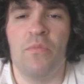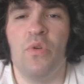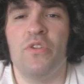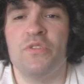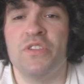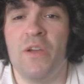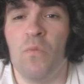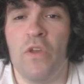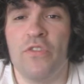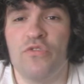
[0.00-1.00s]
you understand
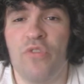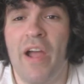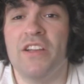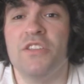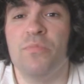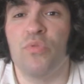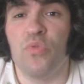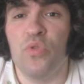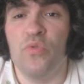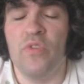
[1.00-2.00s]
what they're trying to
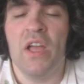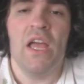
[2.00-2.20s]
prove,